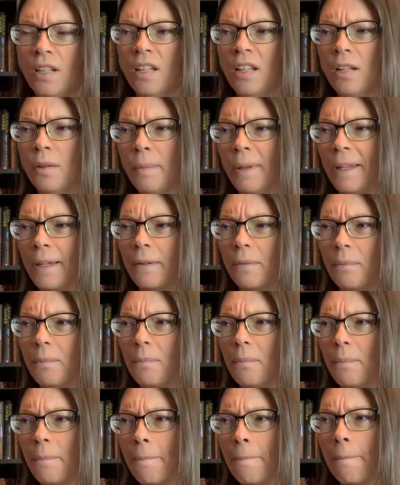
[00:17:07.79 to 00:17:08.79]
And I'm like,
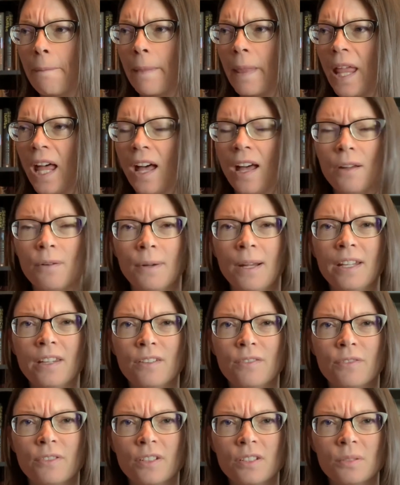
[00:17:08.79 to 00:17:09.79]
I read the
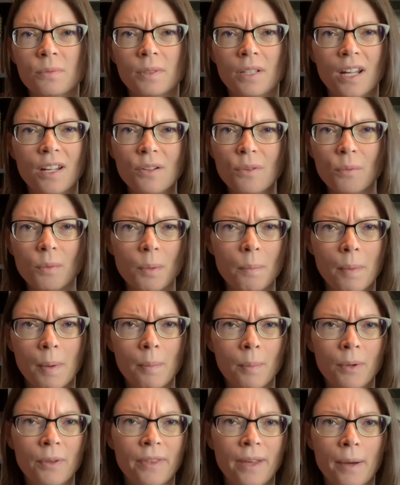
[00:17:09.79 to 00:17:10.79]
first one, I don't
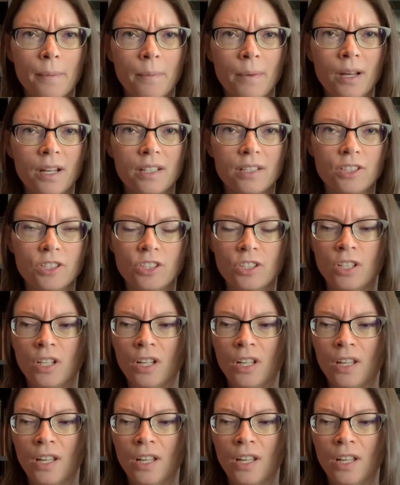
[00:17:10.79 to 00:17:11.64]
remember that much.